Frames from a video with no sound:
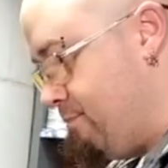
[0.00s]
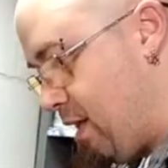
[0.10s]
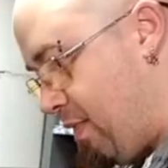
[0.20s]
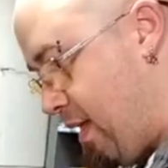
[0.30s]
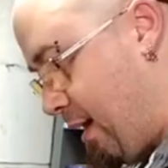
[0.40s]
a
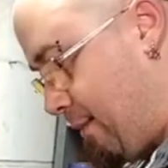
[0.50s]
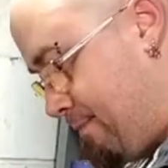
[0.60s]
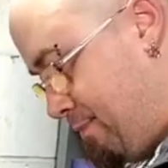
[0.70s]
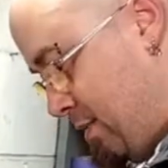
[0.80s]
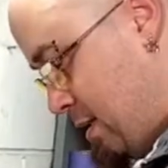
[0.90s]
thing.
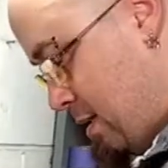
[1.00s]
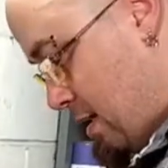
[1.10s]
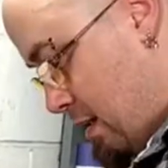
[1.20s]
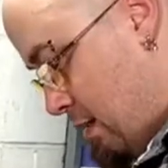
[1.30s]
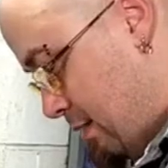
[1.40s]

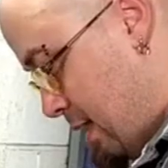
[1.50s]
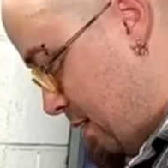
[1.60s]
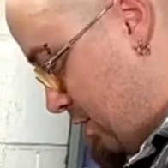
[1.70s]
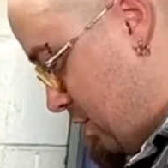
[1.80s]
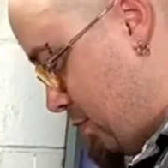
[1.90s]
Other than that,
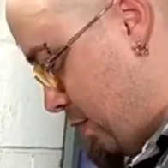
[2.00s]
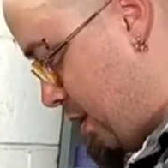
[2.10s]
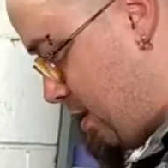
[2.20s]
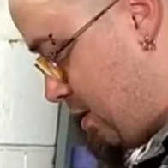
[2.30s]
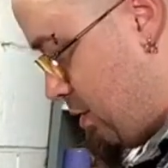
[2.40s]
this is ready
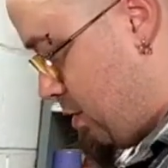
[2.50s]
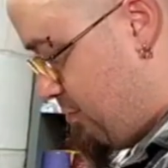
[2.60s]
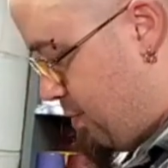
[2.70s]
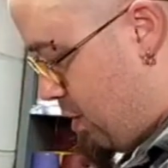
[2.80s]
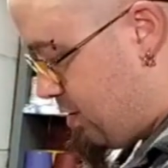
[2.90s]
to go.
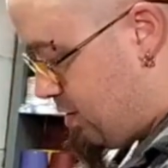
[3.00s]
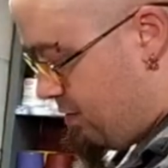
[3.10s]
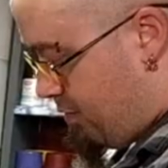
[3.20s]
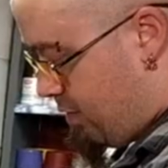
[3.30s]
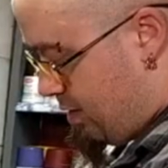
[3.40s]
I've marked
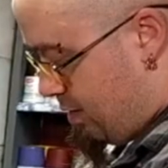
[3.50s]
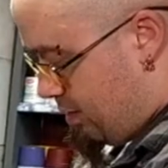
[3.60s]
off where